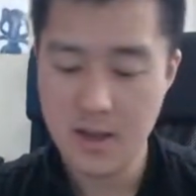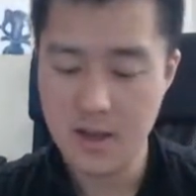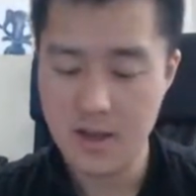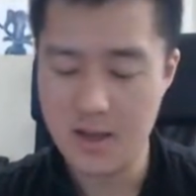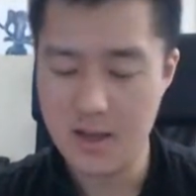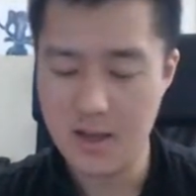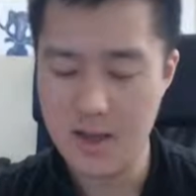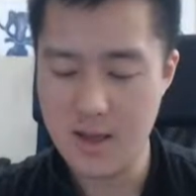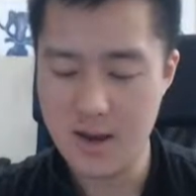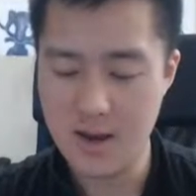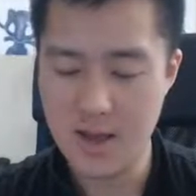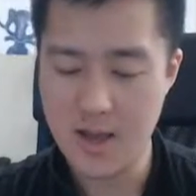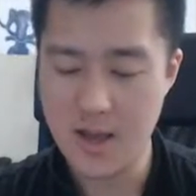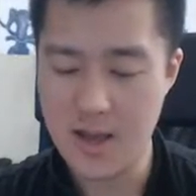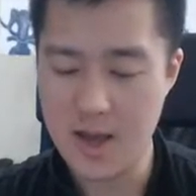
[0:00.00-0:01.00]
and then
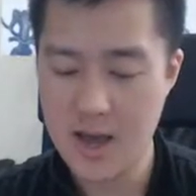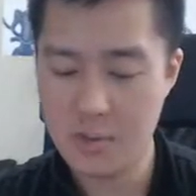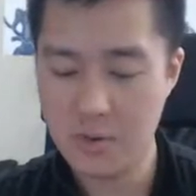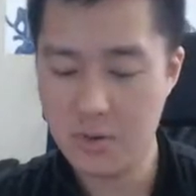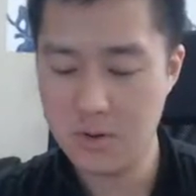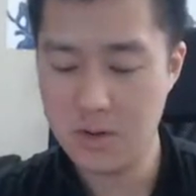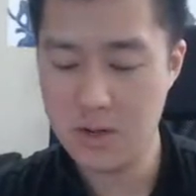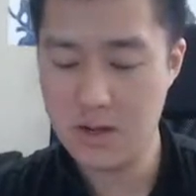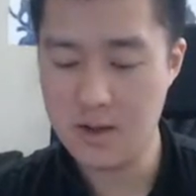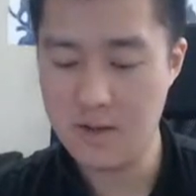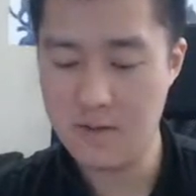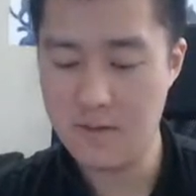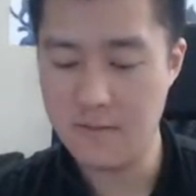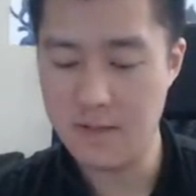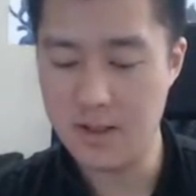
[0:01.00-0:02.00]
a Apple
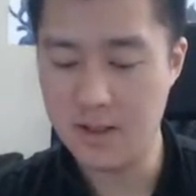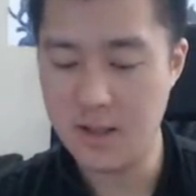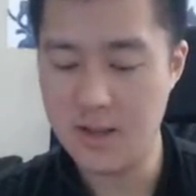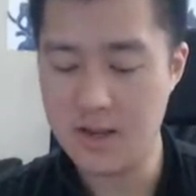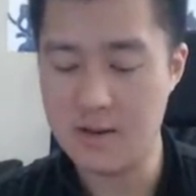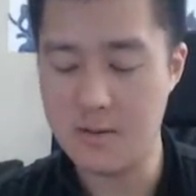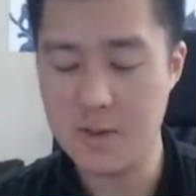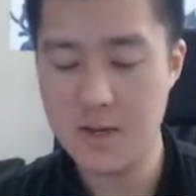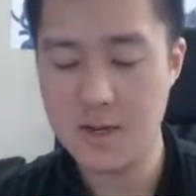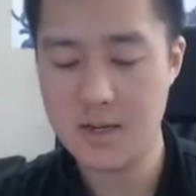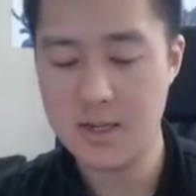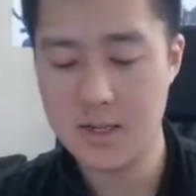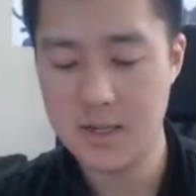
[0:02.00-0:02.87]
of Enlightenment,